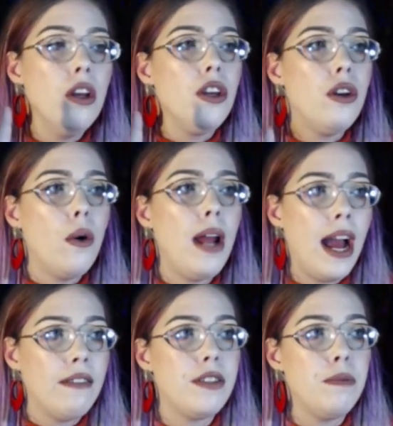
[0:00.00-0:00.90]
You don't
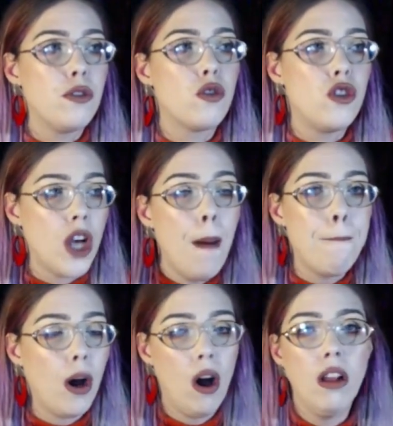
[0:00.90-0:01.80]
have to
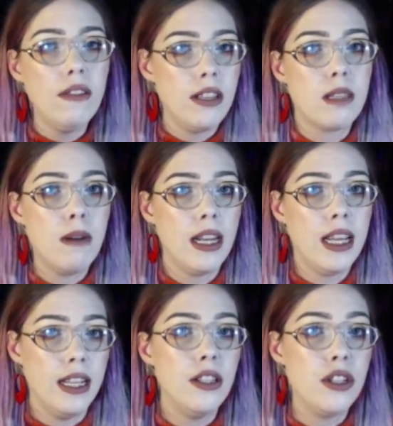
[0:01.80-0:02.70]
dump all of this
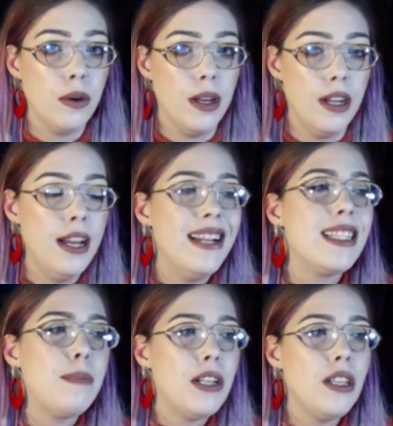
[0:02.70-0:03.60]
money into it,
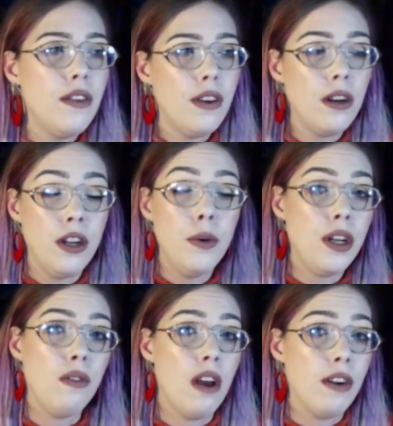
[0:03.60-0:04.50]
especially if you're new and
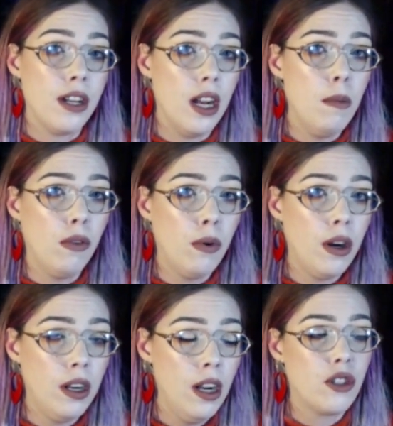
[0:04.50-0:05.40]
you've never done it
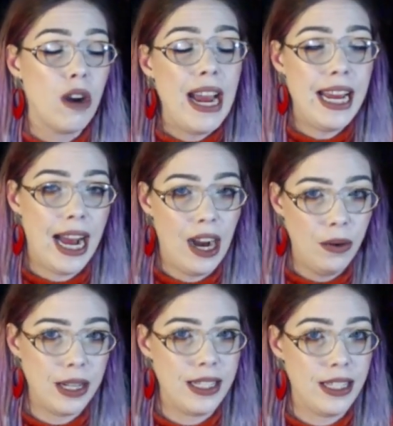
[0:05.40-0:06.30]
before. Try it
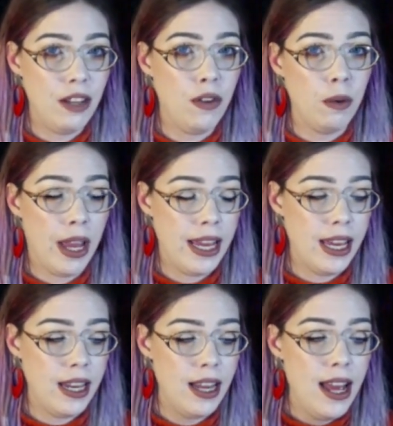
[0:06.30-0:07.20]
out and see if you like
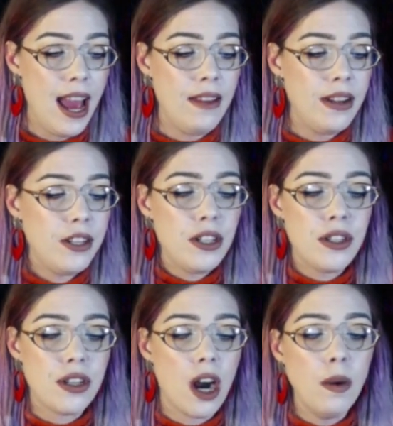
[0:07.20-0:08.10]
it, and then just
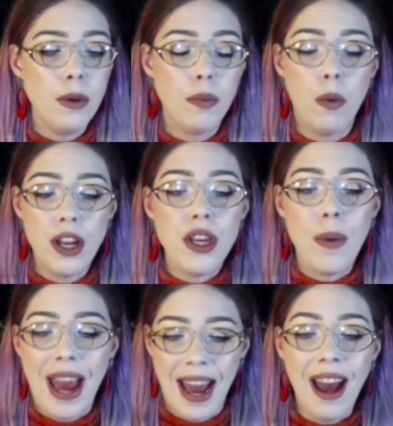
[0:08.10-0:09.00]
start with what you
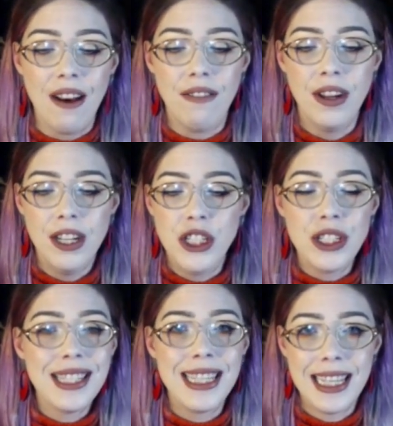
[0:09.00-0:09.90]
have.
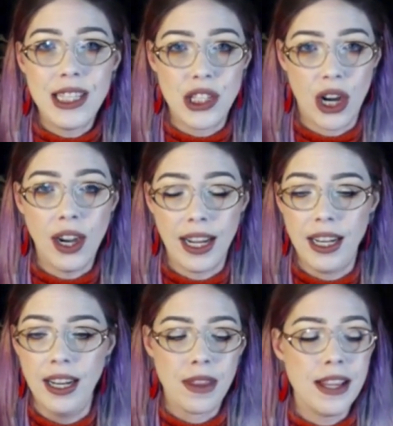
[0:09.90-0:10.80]
Just get
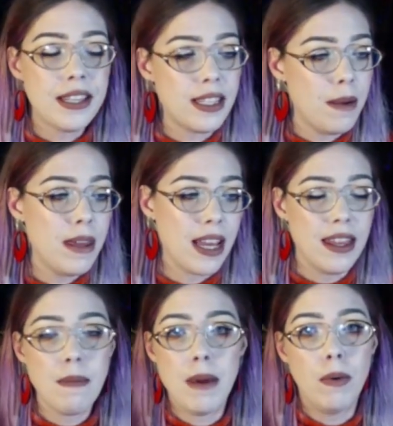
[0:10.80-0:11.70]
started. This is something I
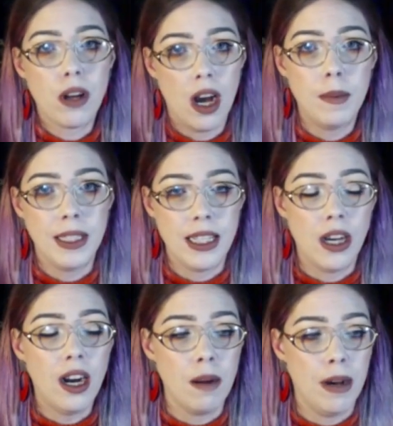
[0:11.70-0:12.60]
think people commonly
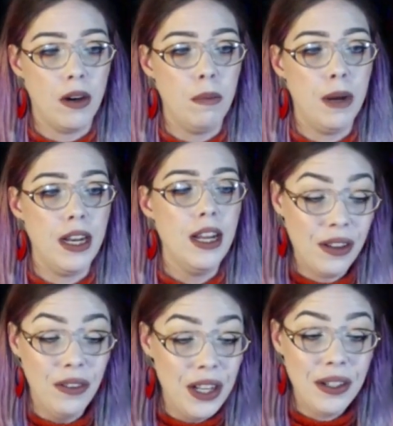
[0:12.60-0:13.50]
talk about, but
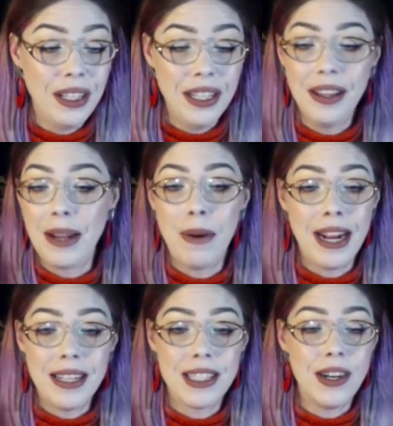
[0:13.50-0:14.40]
literally, like when I
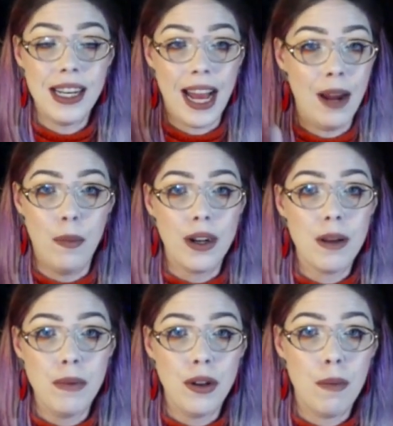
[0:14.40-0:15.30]
got started, I had 1
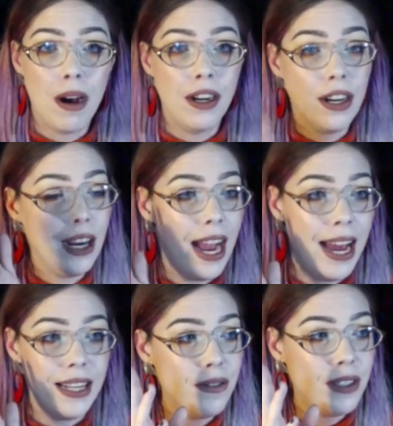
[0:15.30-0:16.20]
computer monitor, I
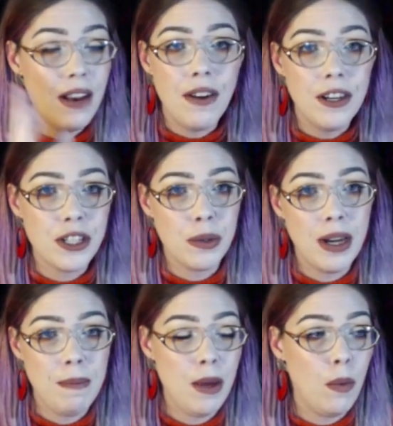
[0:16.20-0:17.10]
had a
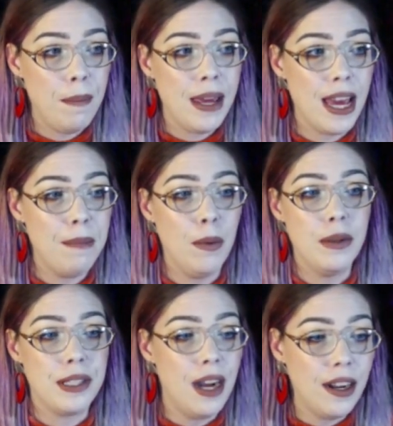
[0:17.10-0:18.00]
720p webcam that
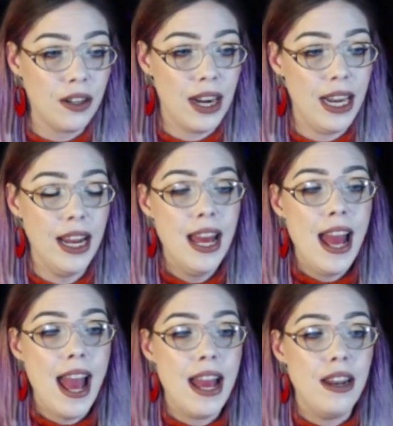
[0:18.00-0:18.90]
was not great,
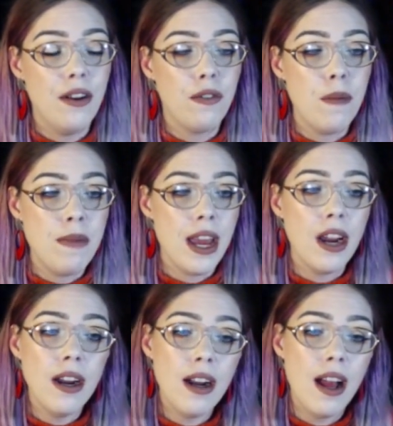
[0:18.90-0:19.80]
and from
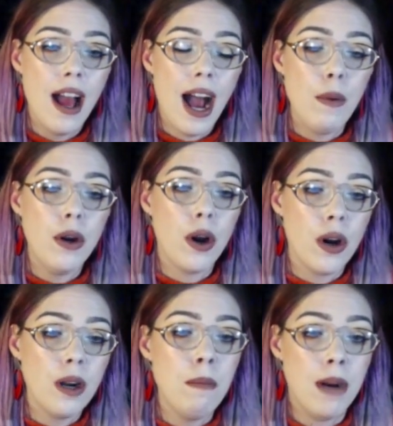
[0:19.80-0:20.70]
there, I would
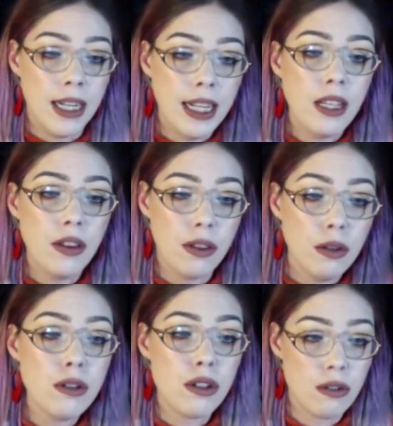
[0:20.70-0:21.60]
earn money
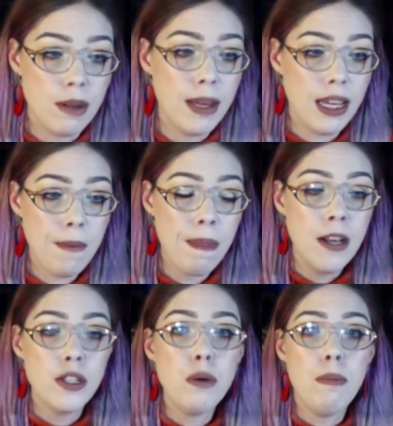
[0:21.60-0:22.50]
through streaming
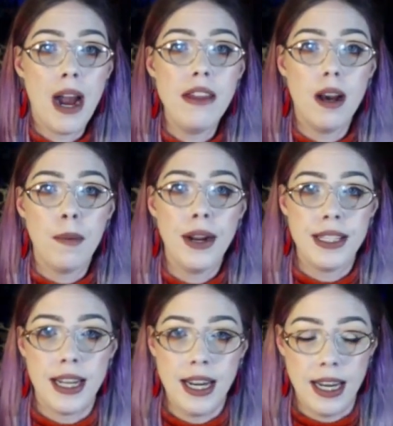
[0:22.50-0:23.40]
to buy the upgrades
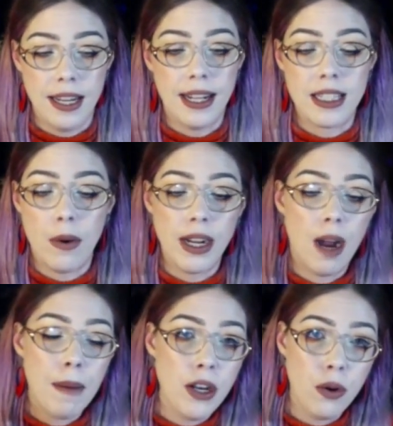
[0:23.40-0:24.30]
I needed. That's how I
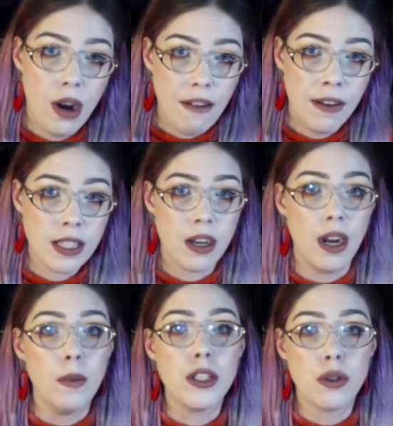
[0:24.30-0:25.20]
got my new graphics
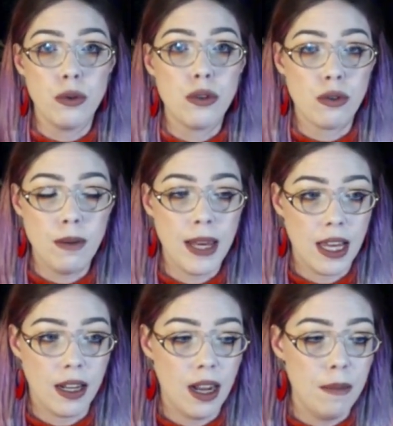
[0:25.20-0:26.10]
card, was through streaming
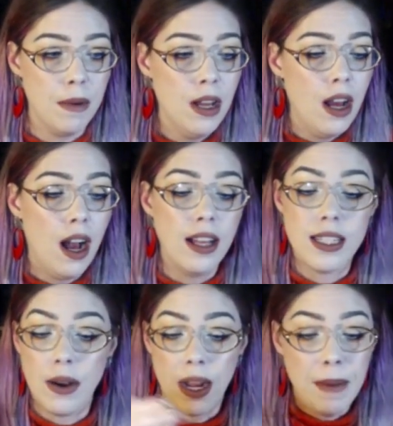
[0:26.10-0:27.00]
income. That's
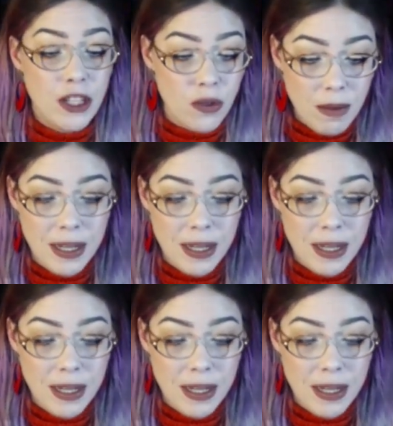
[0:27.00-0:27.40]
how I got my stream